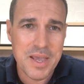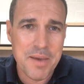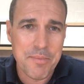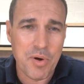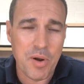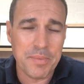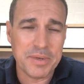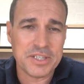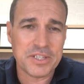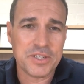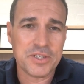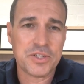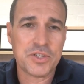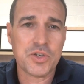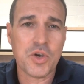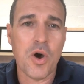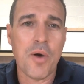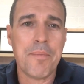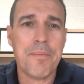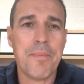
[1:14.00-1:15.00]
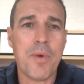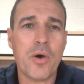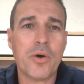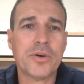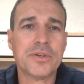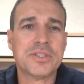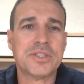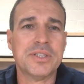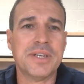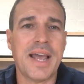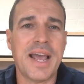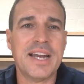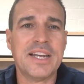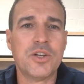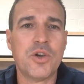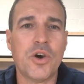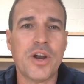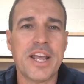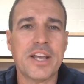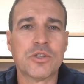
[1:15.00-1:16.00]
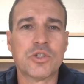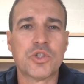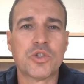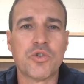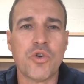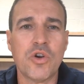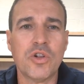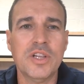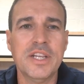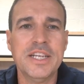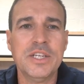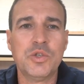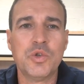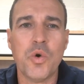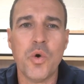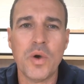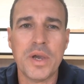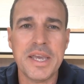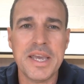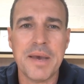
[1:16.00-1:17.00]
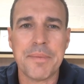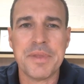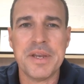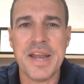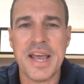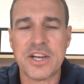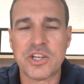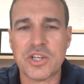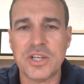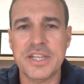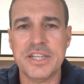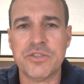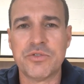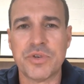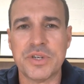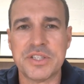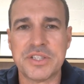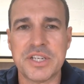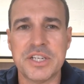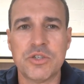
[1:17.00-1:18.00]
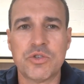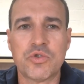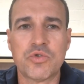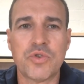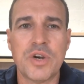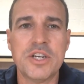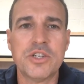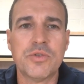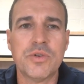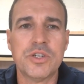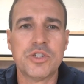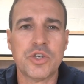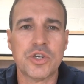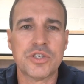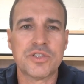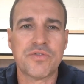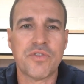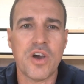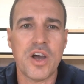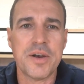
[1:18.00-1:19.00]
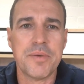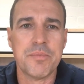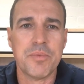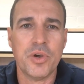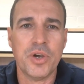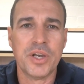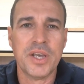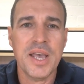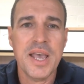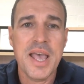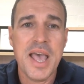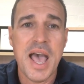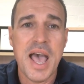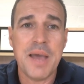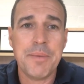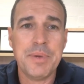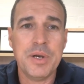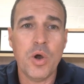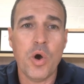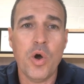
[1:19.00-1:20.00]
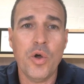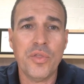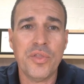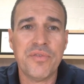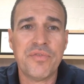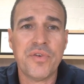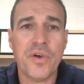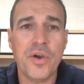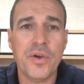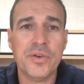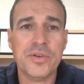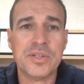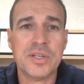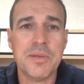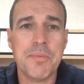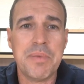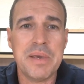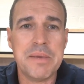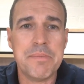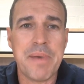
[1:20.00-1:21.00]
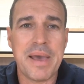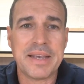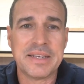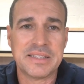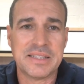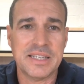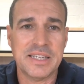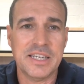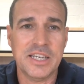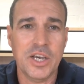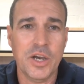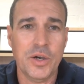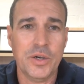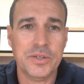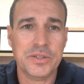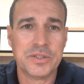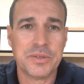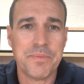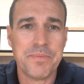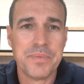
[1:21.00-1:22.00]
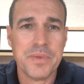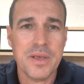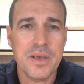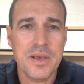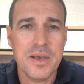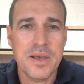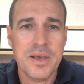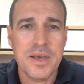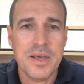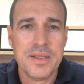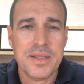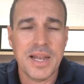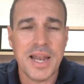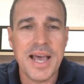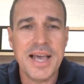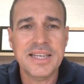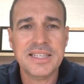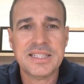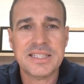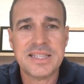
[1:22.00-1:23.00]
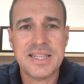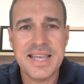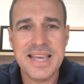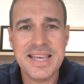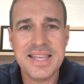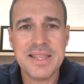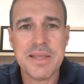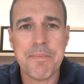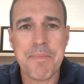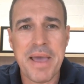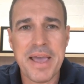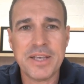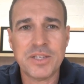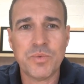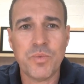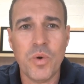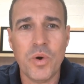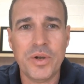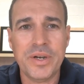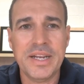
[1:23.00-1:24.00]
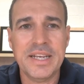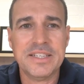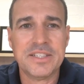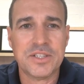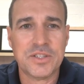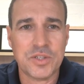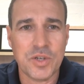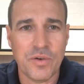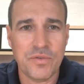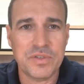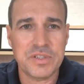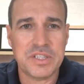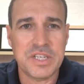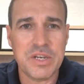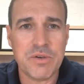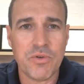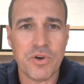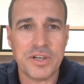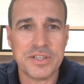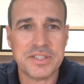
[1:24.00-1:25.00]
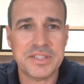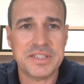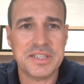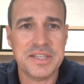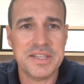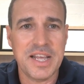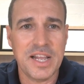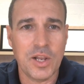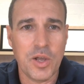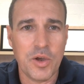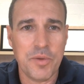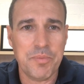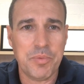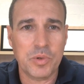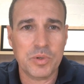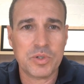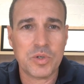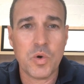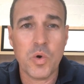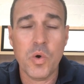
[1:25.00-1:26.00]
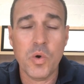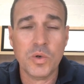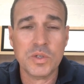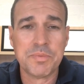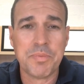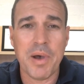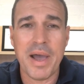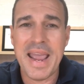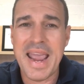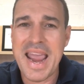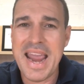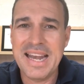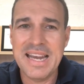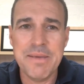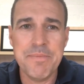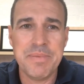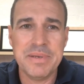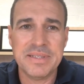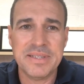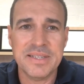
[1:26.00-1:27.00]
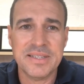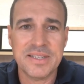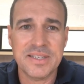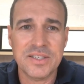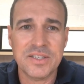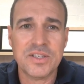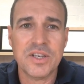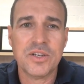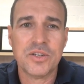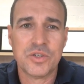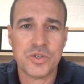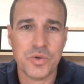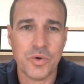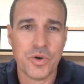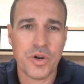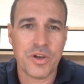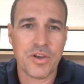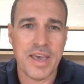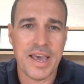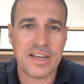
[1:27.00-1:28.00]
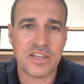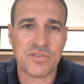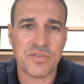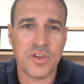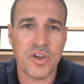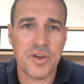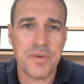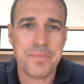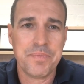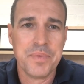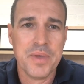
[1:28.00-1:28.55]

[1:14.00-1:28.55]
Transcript: Prime Minister Scott Morrison had gone out strongly talking up the national interest, and Treasurer Josh Frydenberg had been on the phone to the big bank CEOs. The last thing the banks want is a solvency crisis in their loan books caused by any businesses short on cash flow.